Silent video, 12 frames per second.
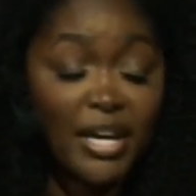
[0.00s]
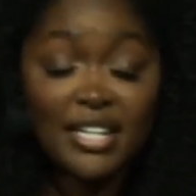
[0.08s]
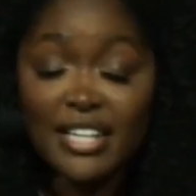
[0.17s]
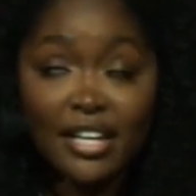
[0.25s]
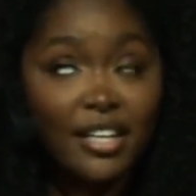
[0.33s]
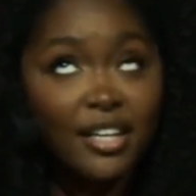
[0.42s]

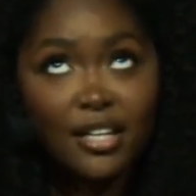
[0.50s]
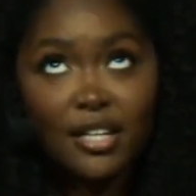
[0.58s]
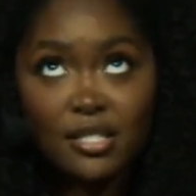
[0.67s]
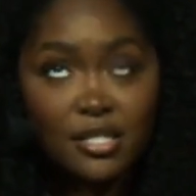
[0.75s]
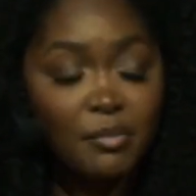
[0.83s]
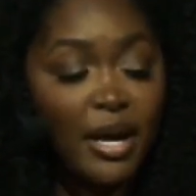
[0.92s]
Mandelic
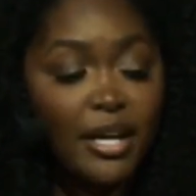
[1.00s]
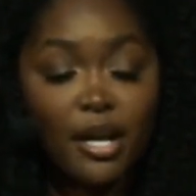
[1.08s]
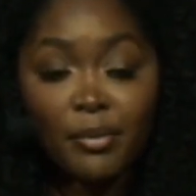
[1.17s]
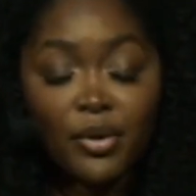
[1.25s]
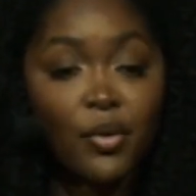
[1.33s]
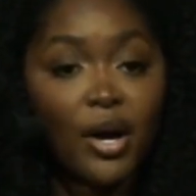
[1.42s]
is my
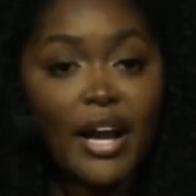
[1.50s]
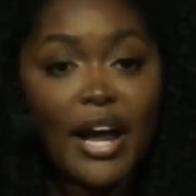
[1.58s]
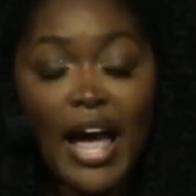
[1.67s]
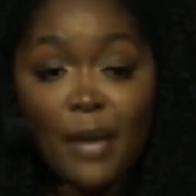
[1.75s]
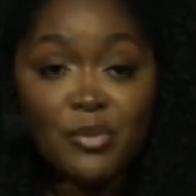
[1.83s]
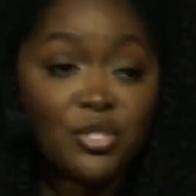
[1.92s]
number one. I
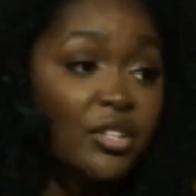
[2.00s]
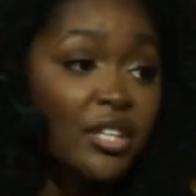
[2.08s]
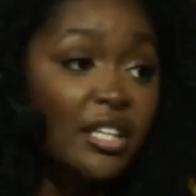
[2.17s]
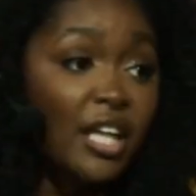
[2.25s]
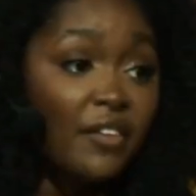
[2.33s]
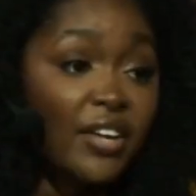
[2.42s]

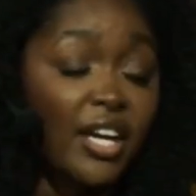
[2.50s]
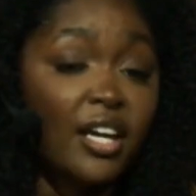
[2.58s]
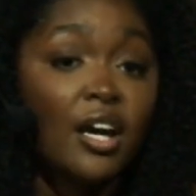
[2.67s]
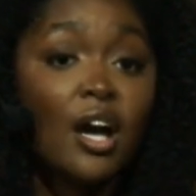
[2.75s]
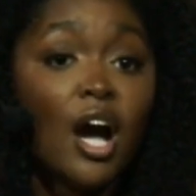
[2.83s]
absolutely love it.